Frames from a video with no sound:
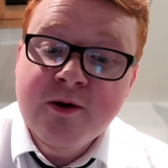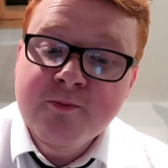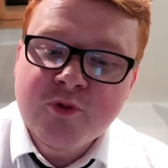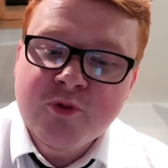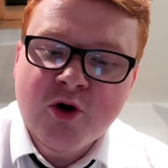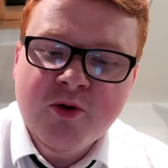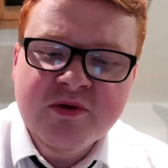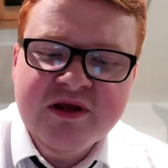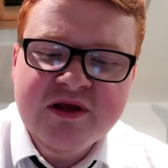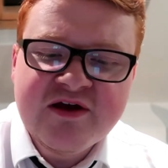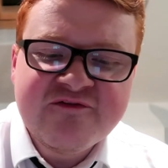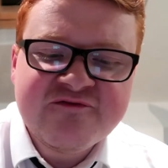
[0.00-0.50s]

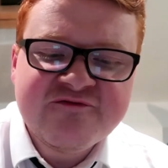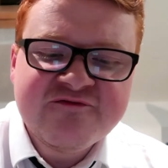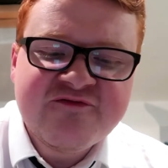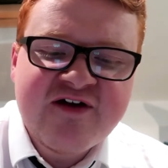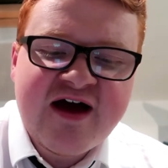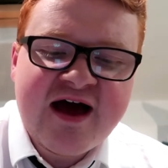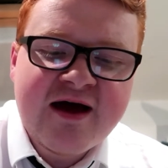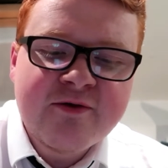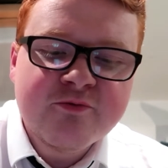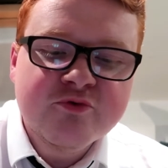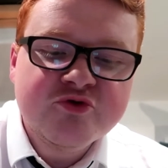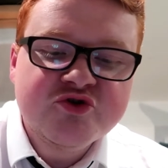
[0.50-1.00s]
Probably a
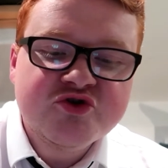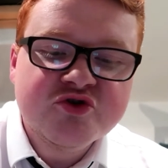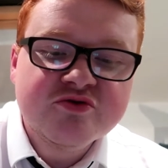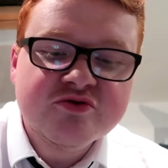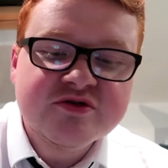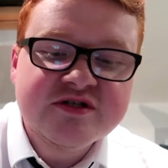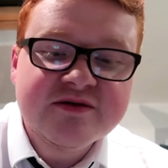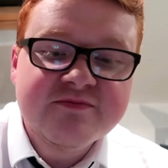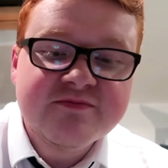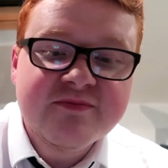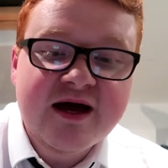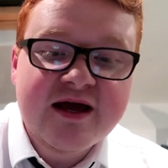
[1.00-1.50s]
fair
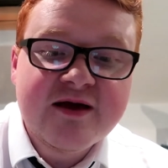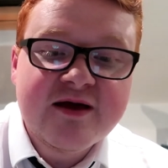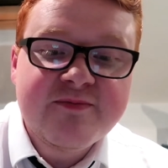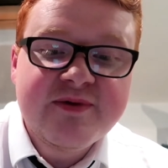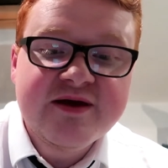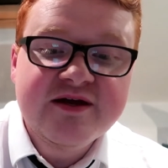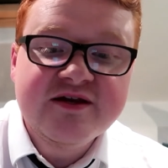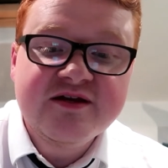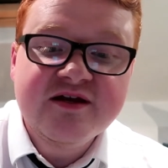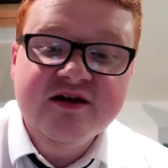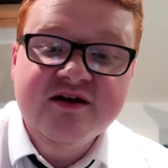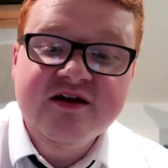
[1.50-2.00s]
result, in my
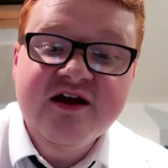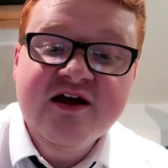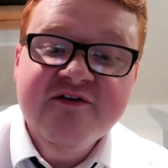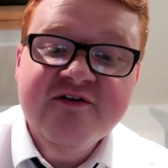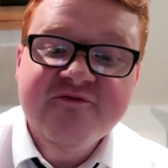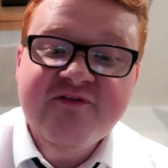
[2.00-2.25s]
opinion.